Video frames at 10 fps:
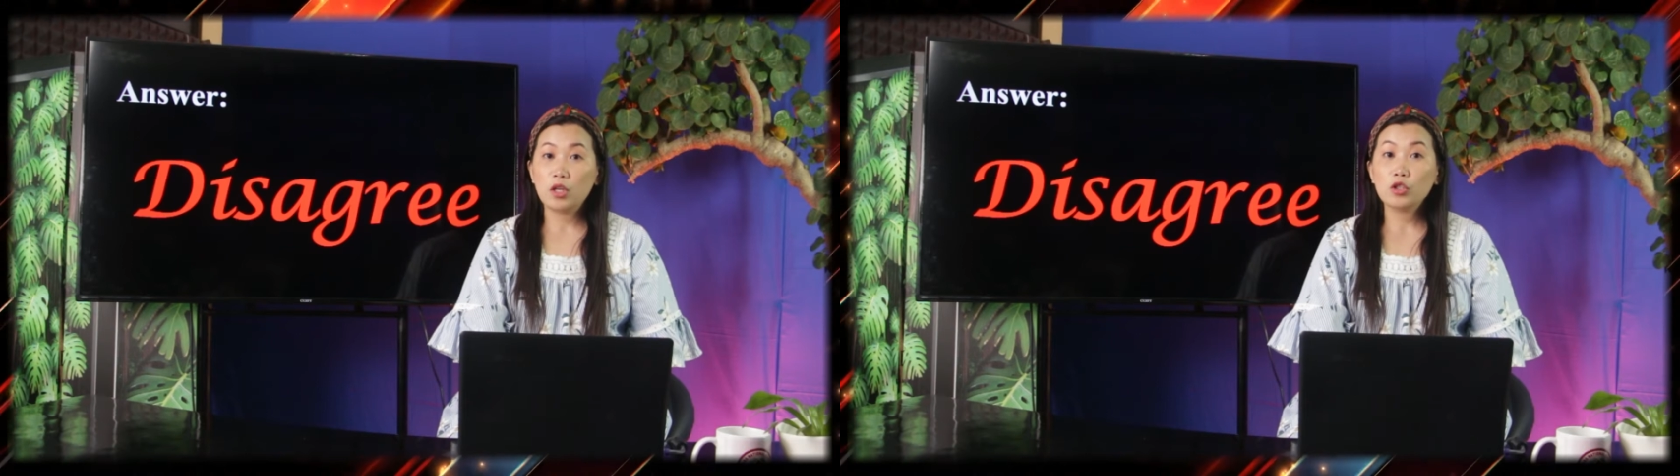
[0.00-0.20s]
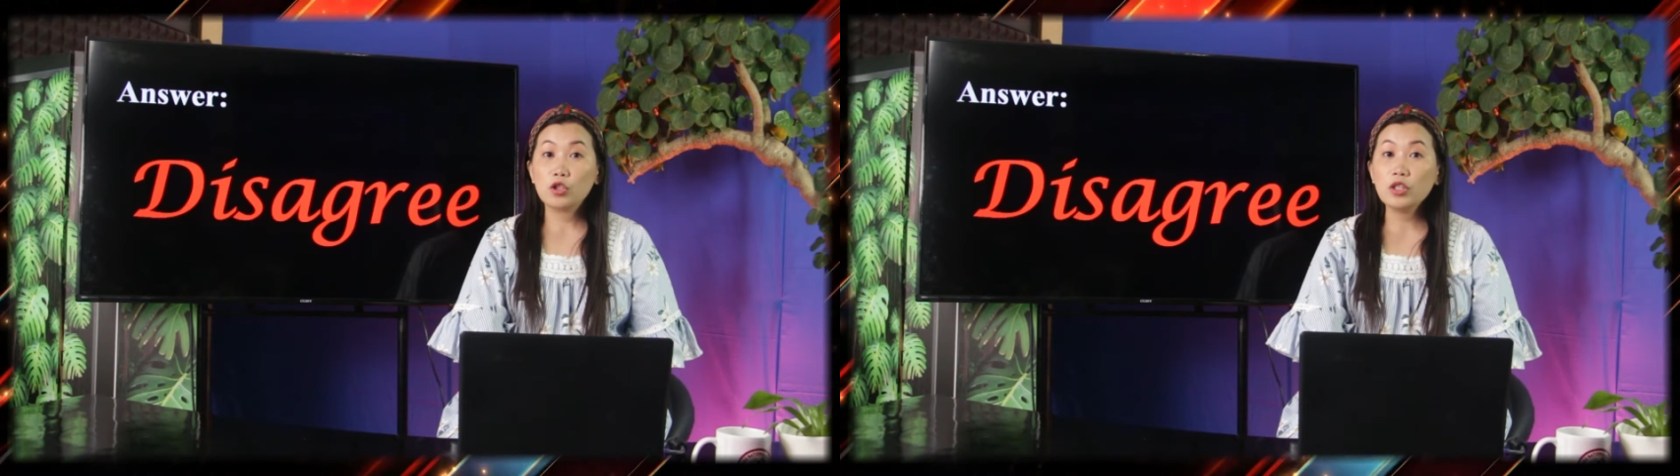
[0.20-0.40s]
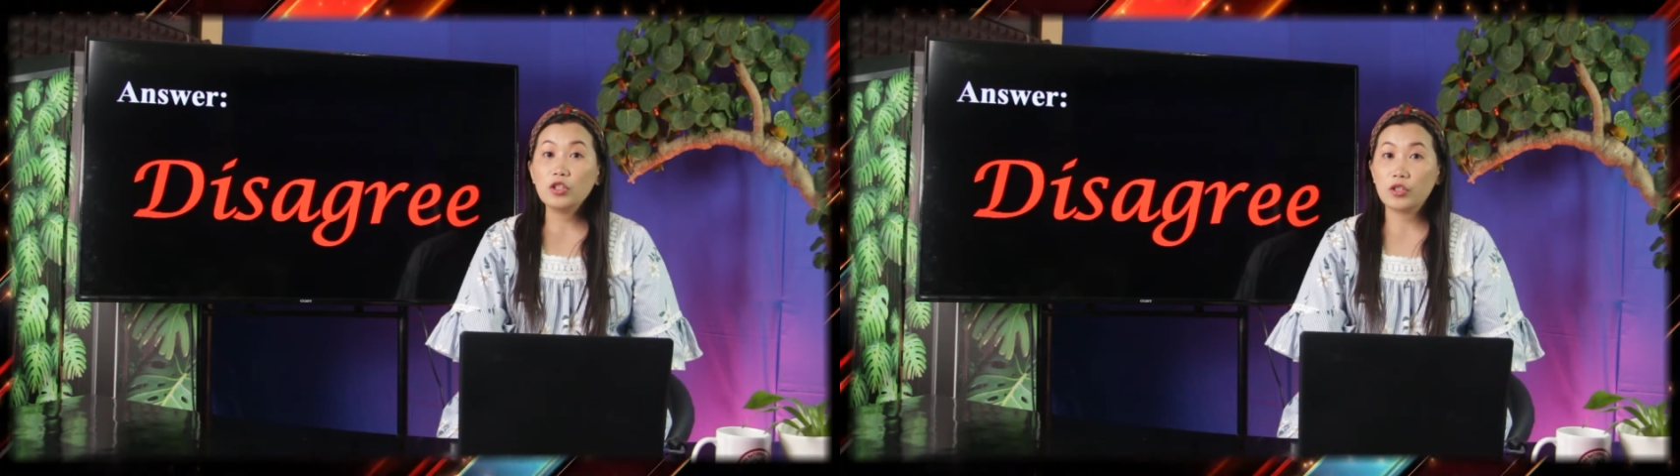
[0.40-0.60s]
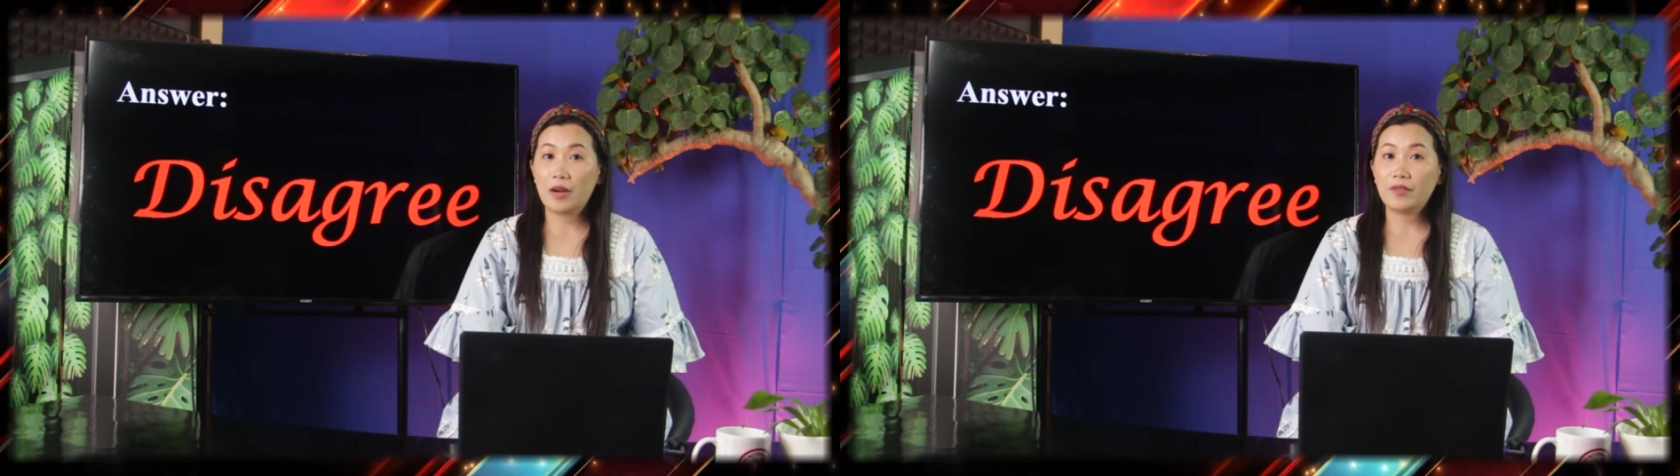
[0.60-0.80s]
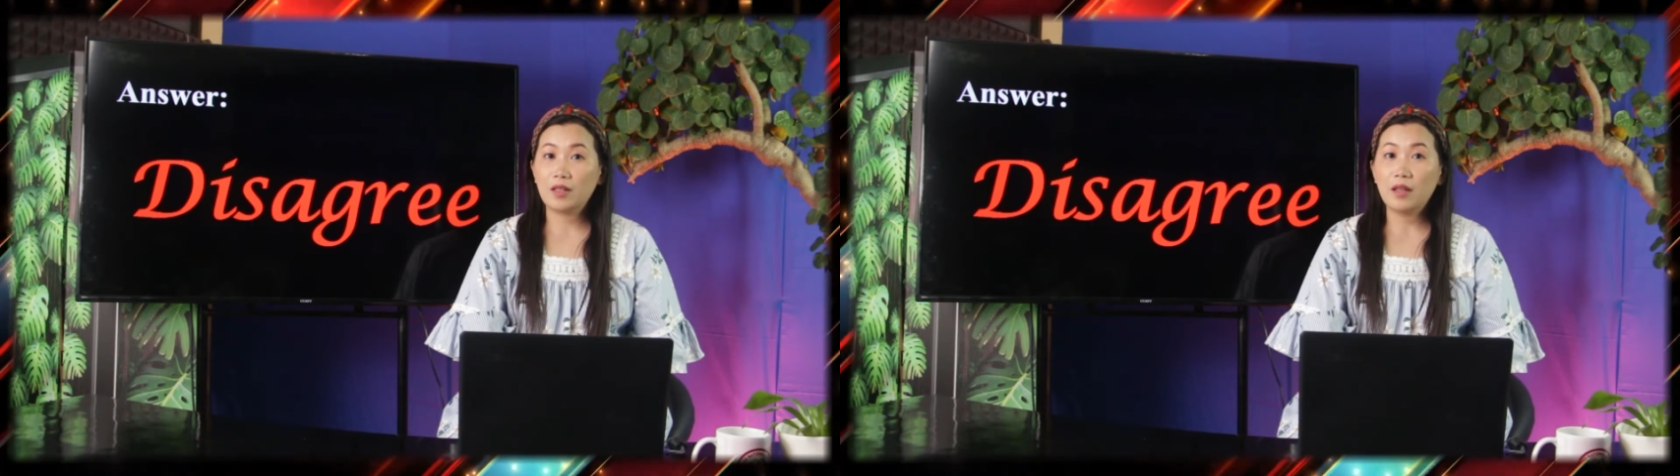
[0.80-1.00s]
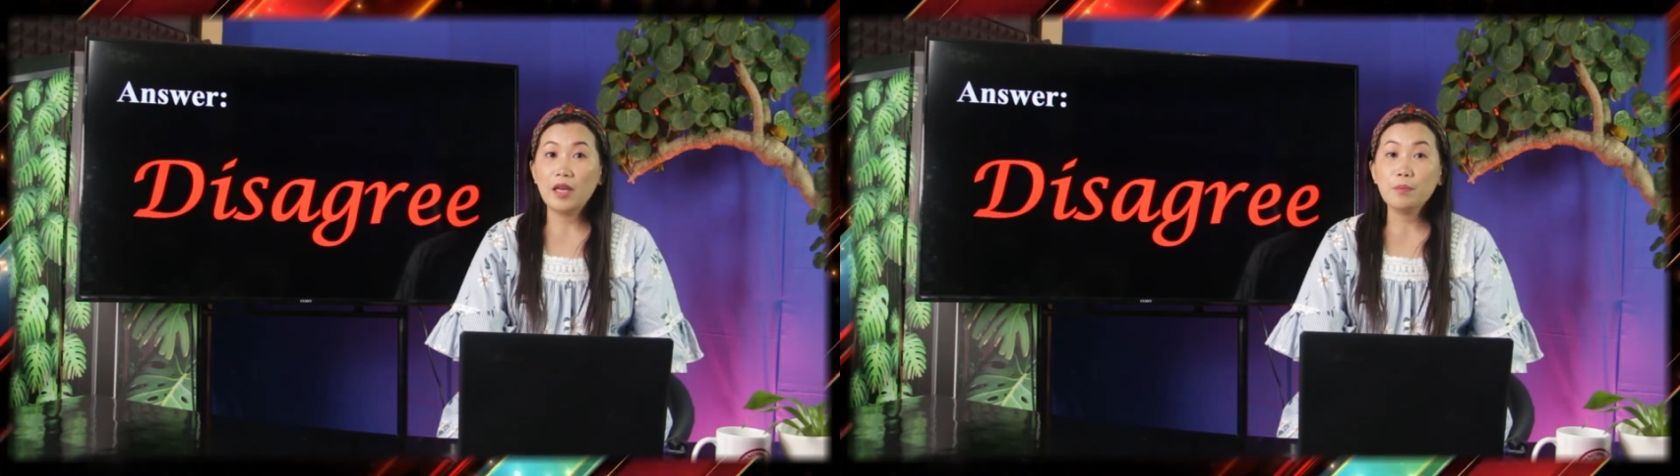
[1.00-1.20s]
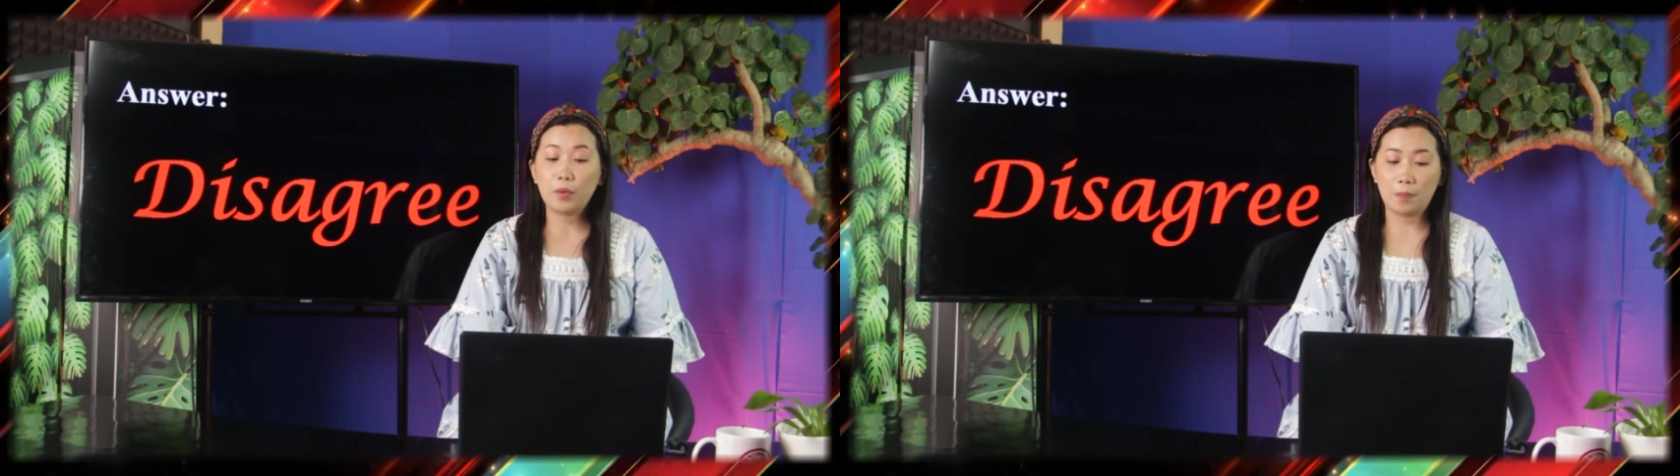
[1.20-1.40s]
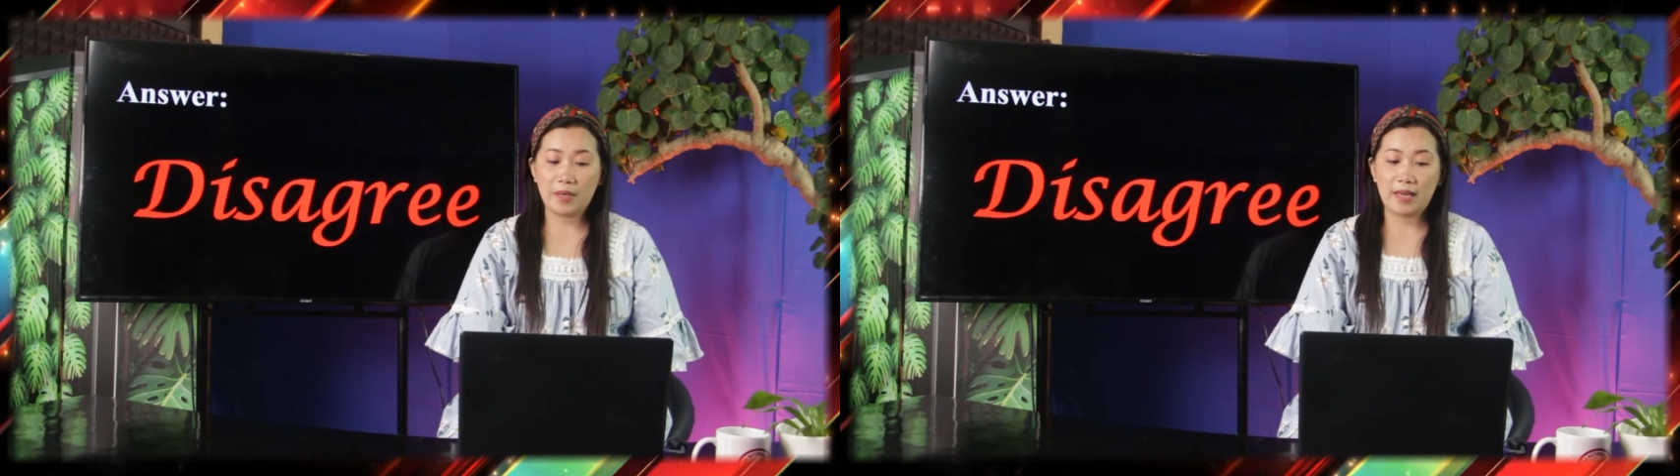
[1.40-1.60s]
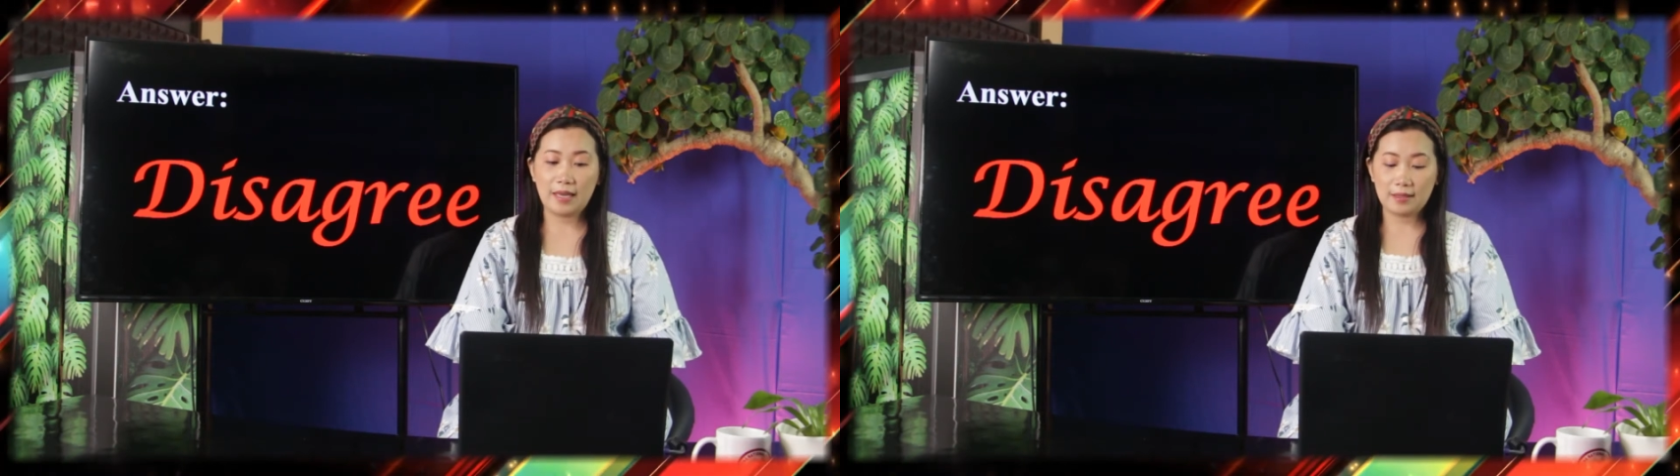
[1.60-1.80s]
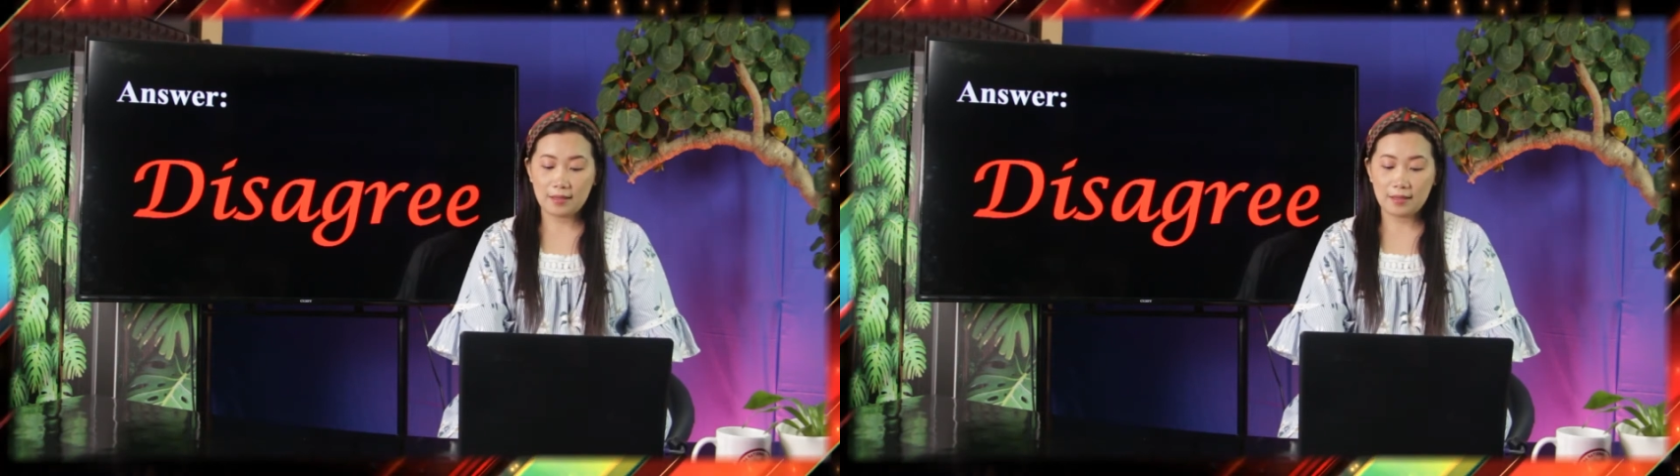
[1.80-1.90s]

should travel and propagate.